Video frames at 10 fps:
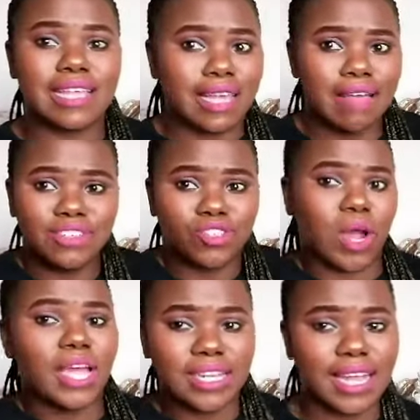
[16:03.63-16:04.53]
They haven't
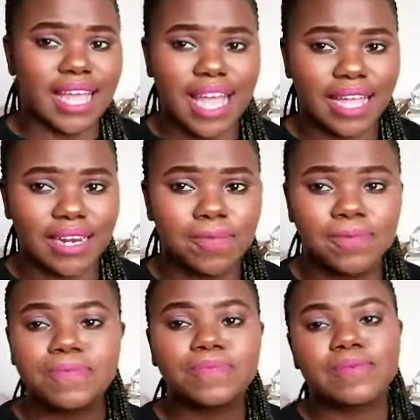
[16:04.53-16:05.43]
tried it again.
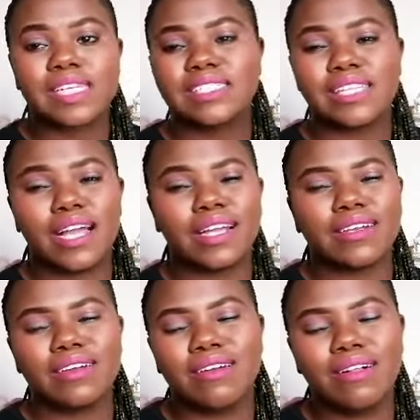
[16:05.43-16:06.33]
I was
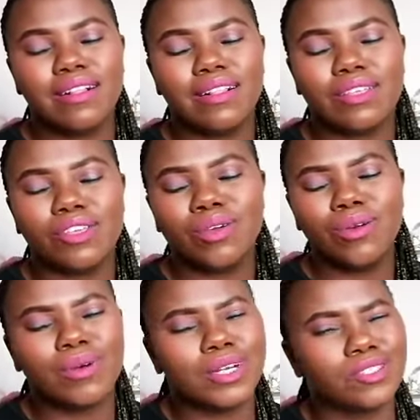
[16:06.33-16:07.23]
like, girl,
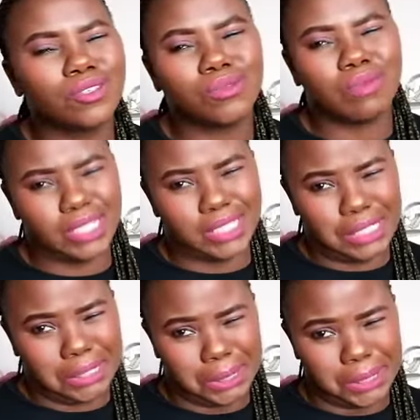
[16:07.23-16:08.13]
you watch too much
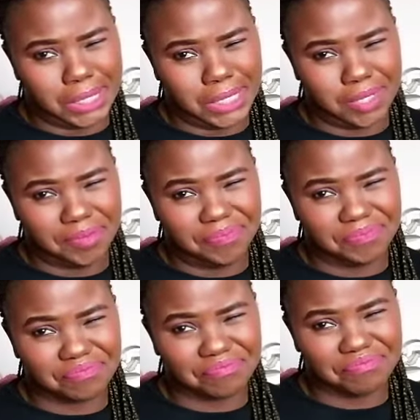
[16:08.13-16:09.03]
TV.
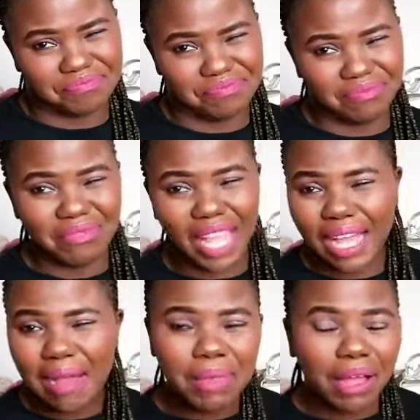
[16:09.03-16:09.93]

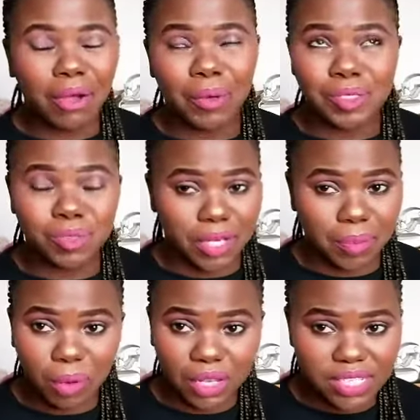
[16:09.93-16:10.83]
I'm not going to
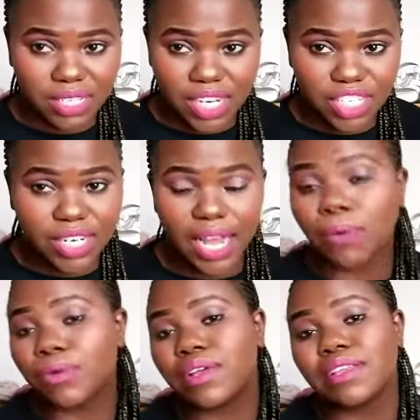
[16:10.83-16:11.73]
any police station. I
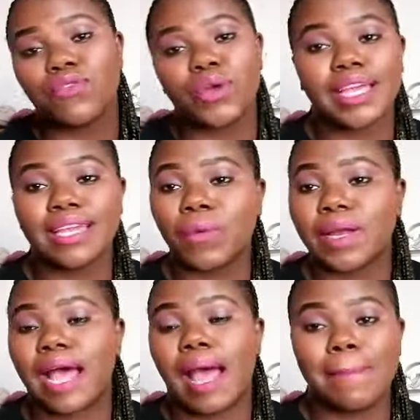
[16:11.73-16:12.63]
would rather forget
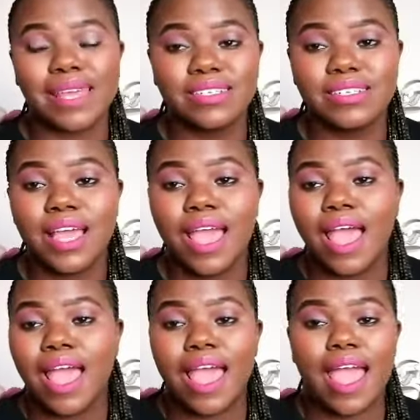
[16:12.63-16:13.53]
what happened
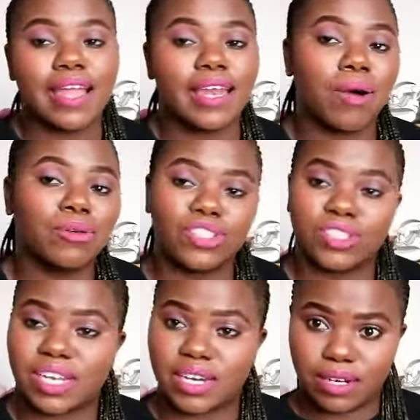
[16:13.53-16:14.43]
and I'll
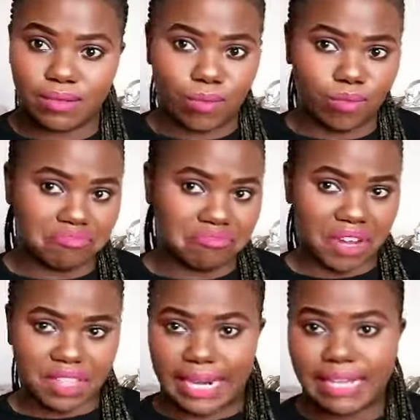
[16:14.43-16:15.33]
just
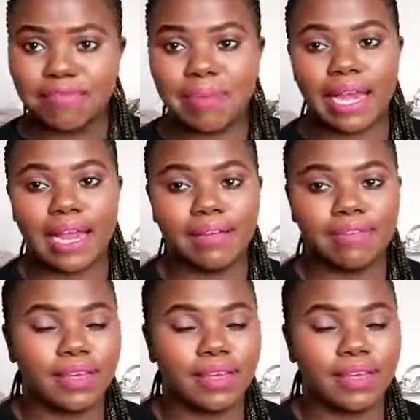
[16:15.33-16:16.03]
rather live my life.